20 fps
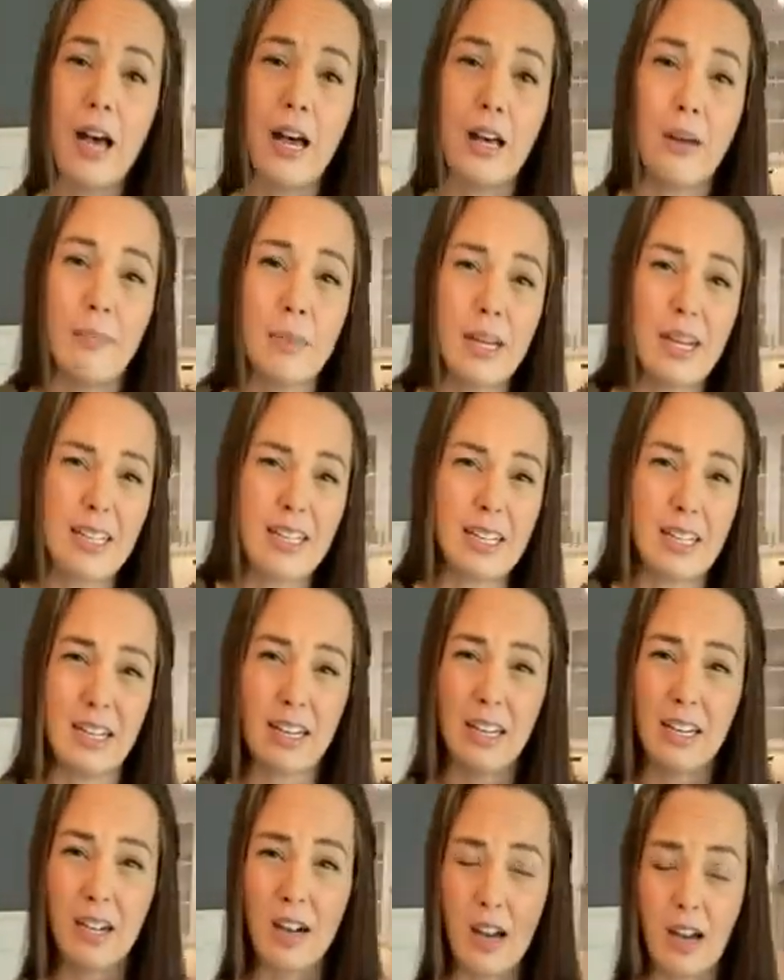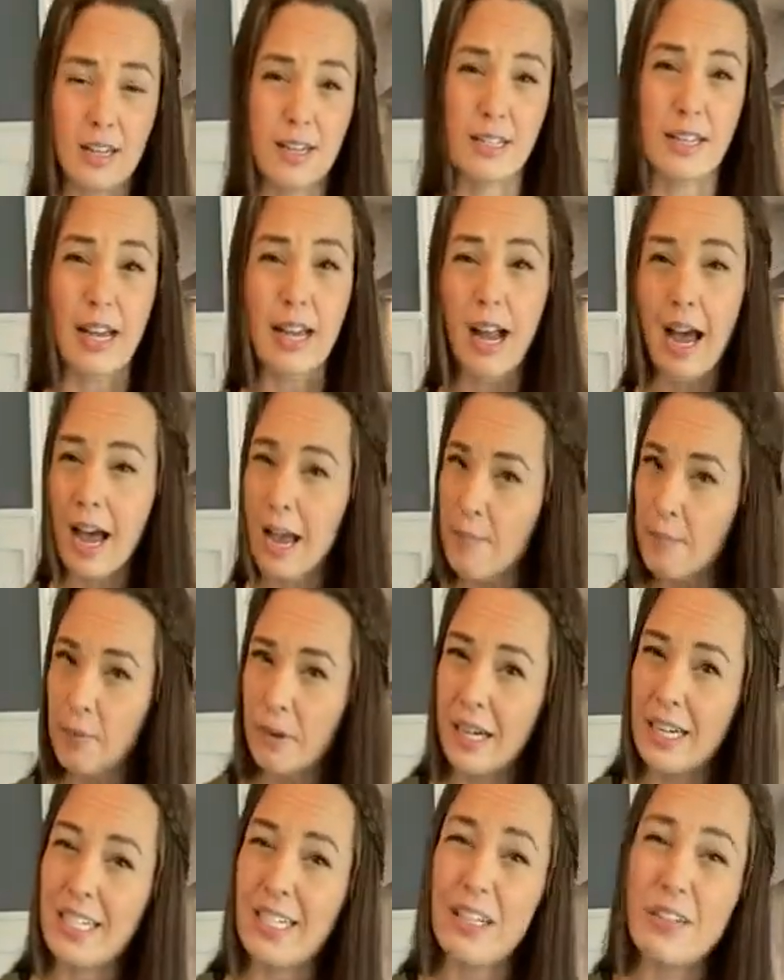because it can cause like
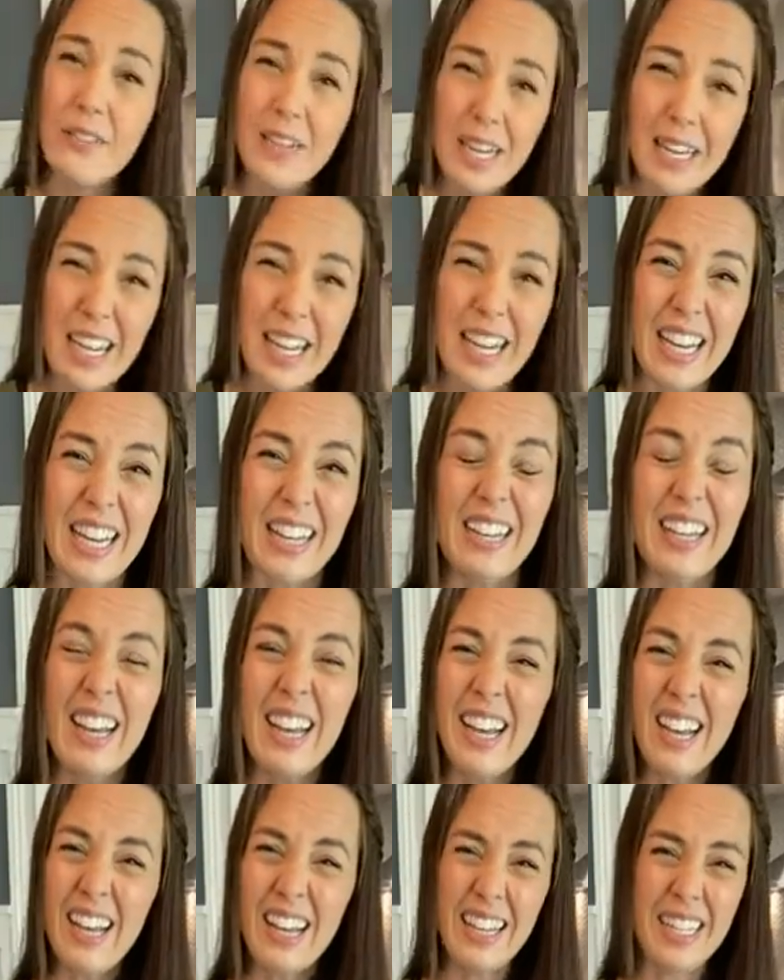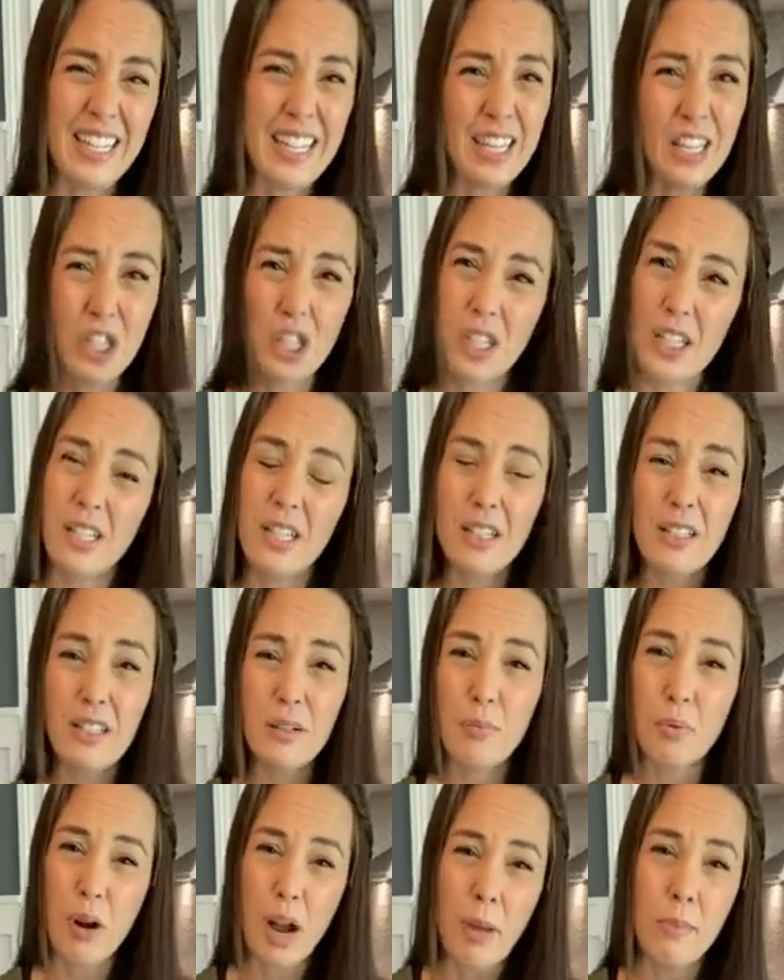hyperactivity and attention
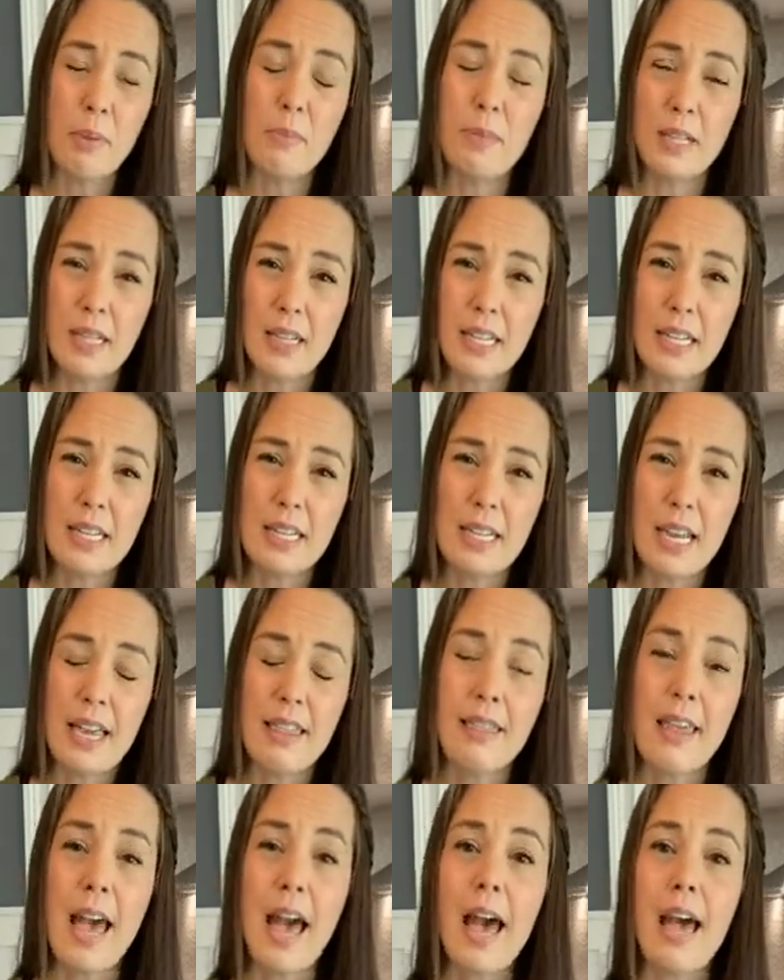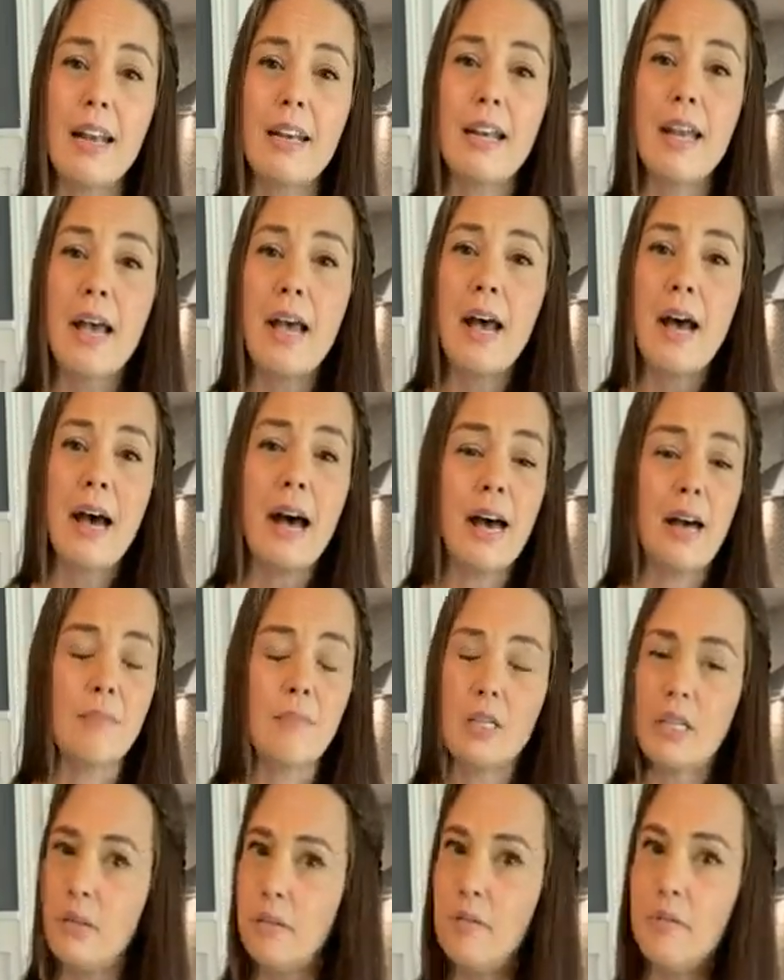problems and things like that.
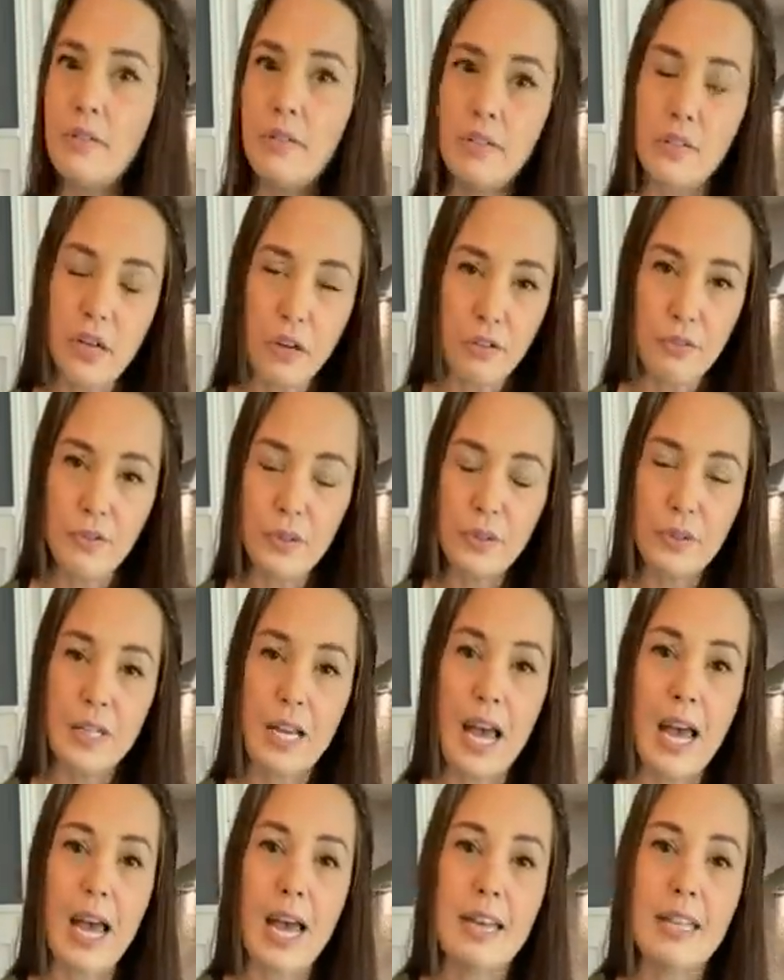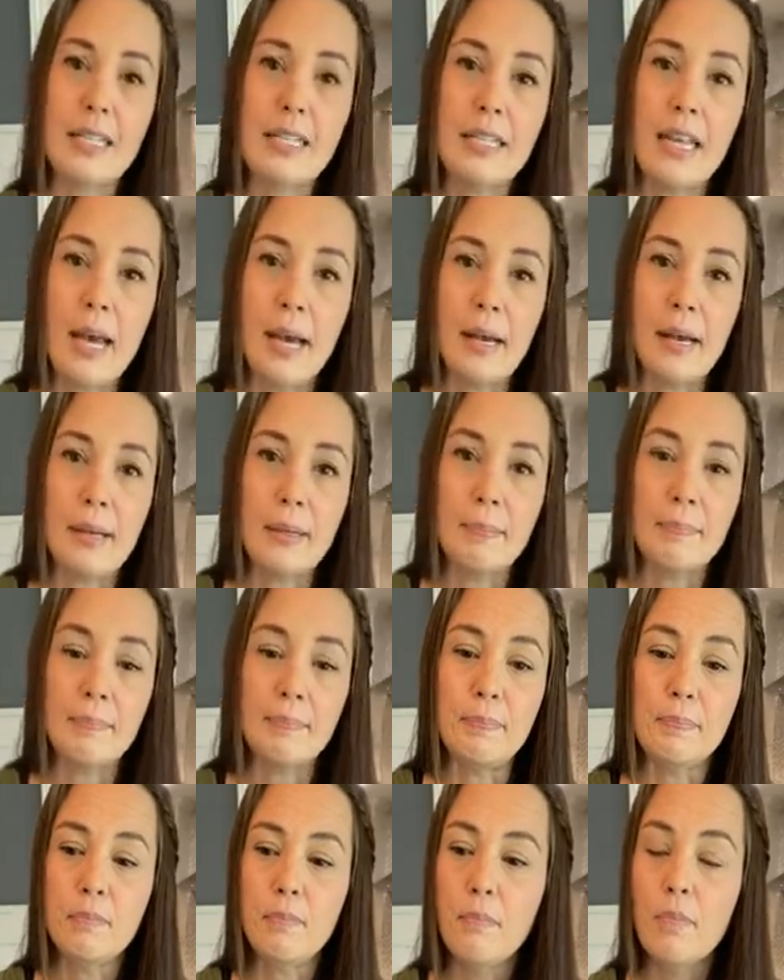So no food dyes.
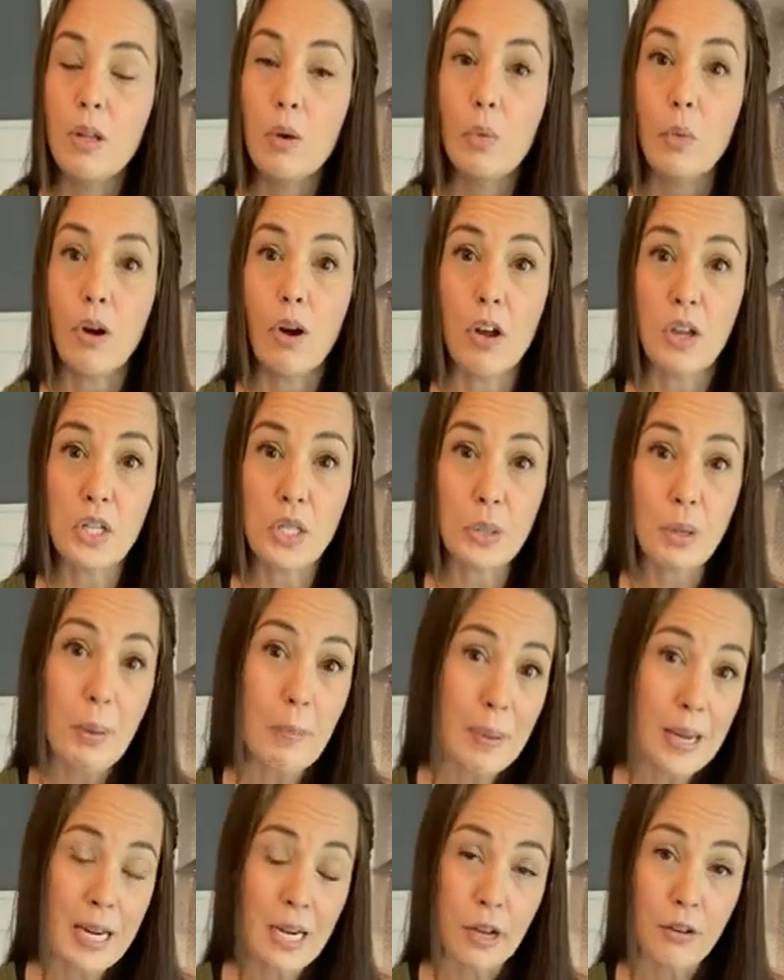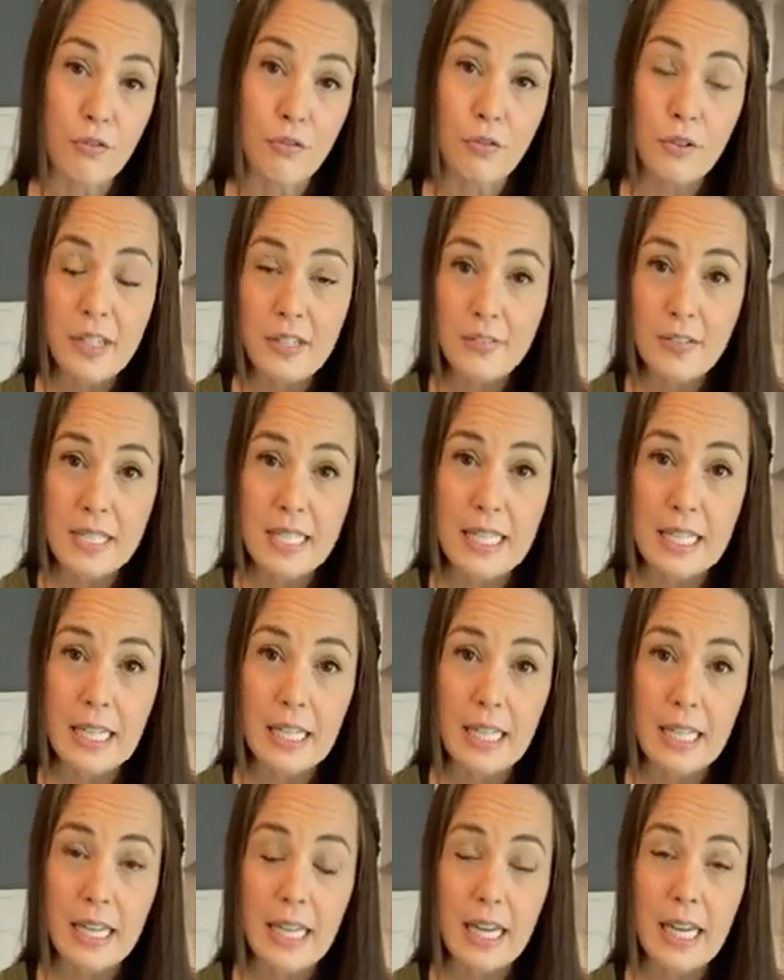We're also a peanut-free
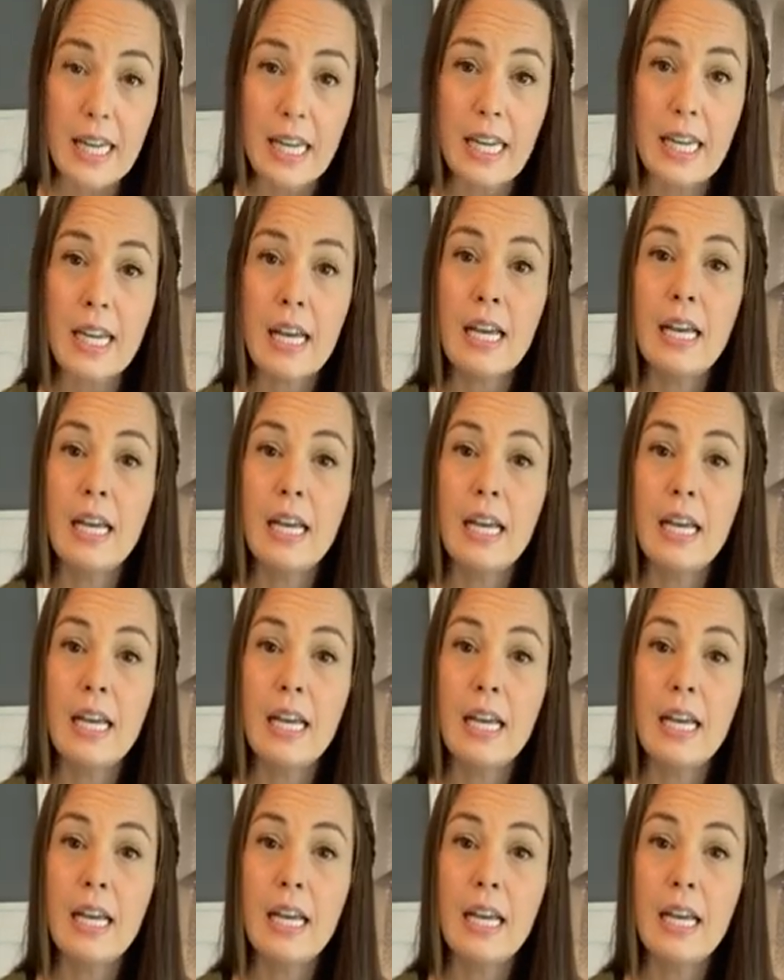facility,